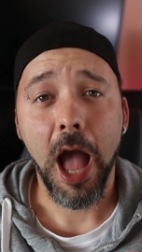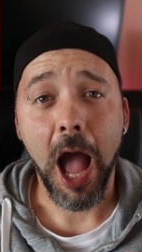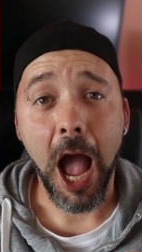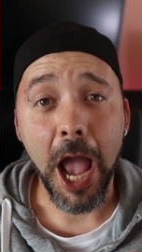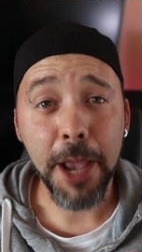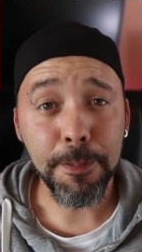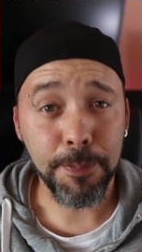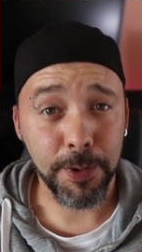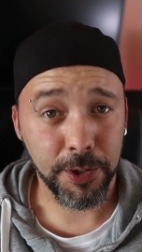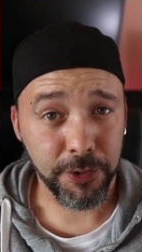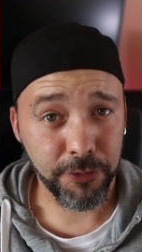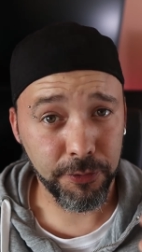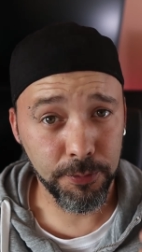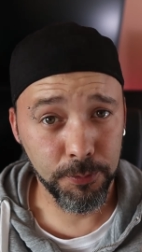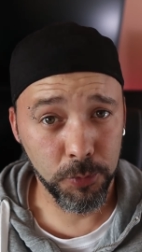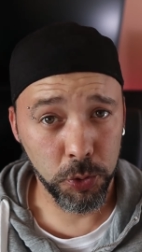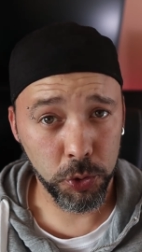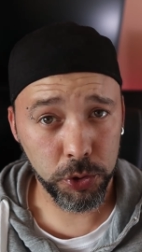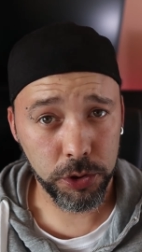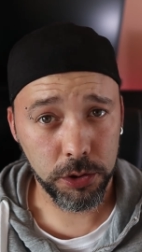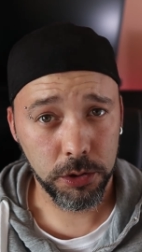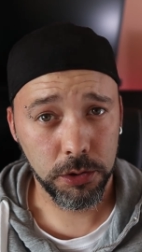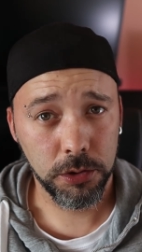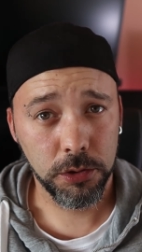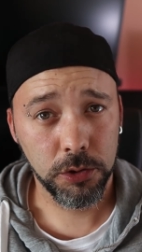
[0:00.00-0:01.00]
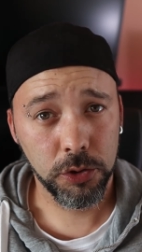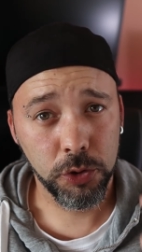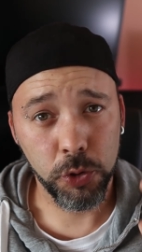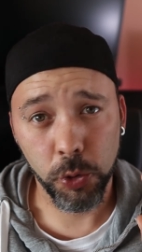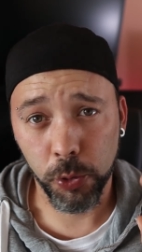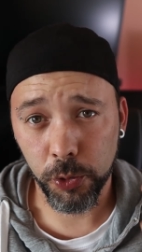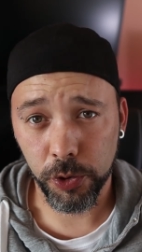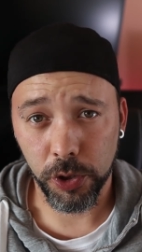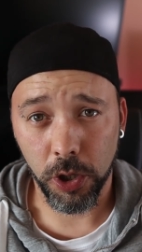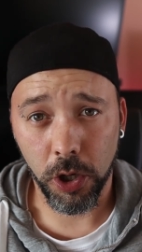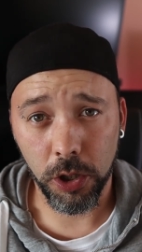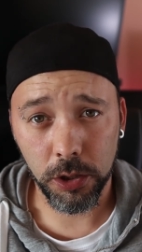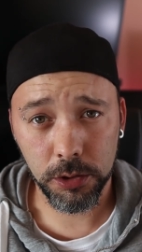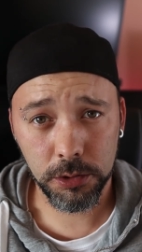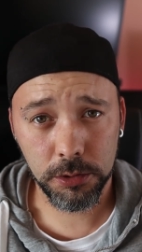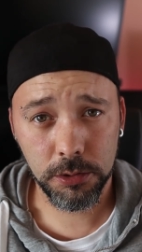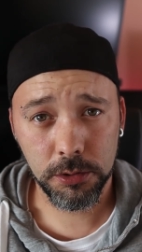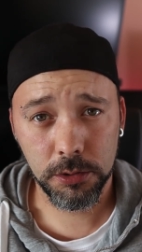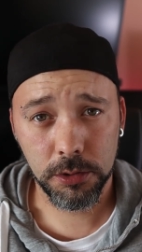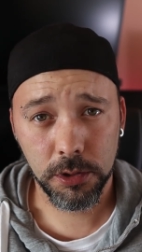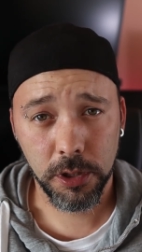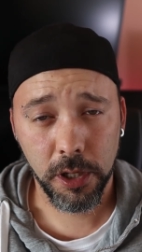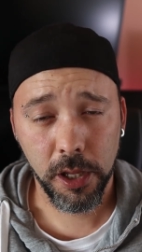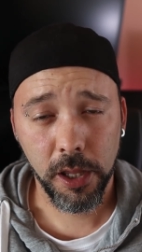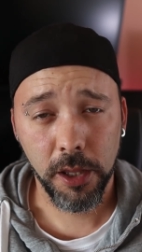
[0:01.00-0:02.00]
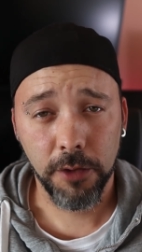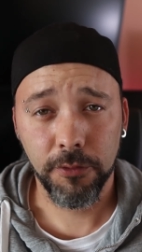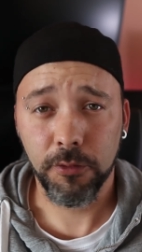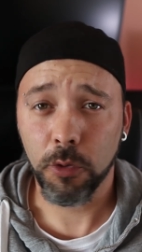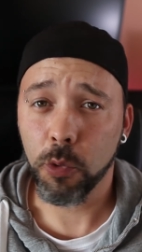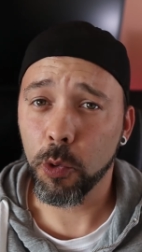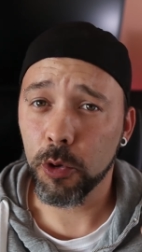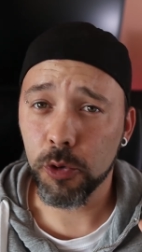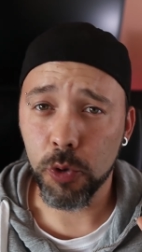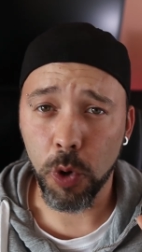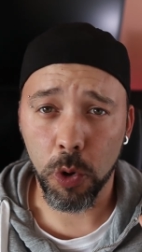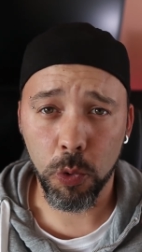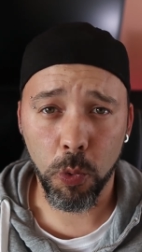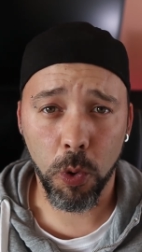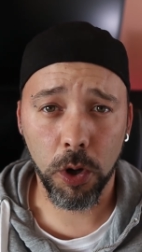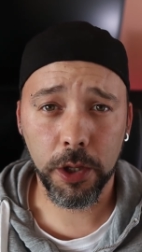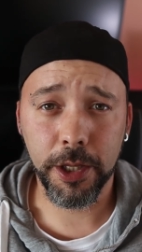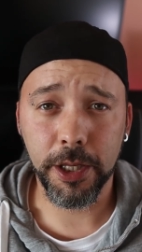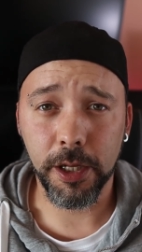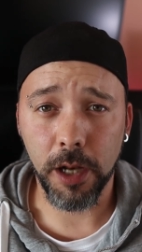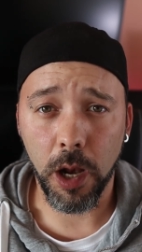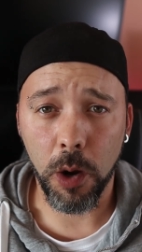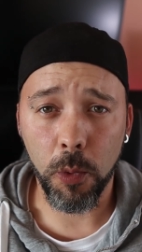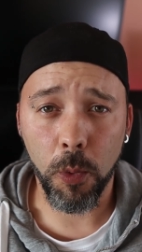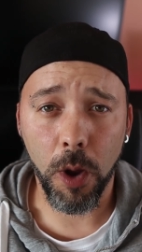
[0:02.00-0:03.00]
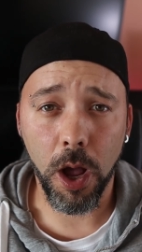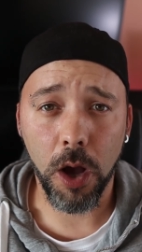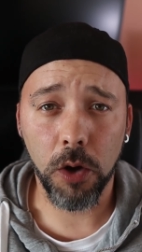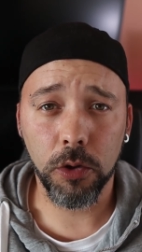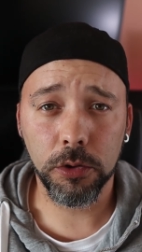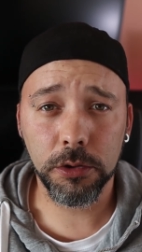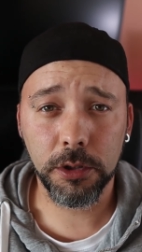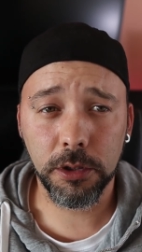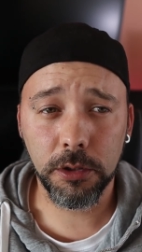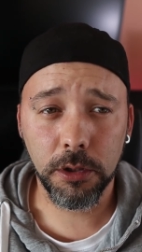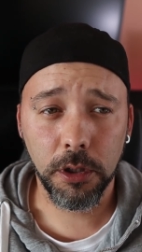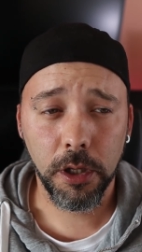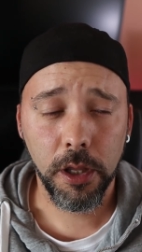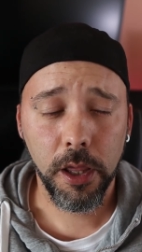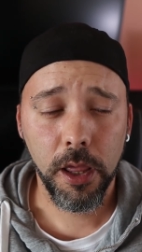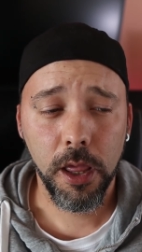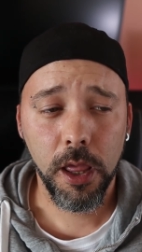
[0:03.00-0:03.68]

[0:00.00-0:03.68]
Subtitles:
hyper smooth, turn on, so when you're walking around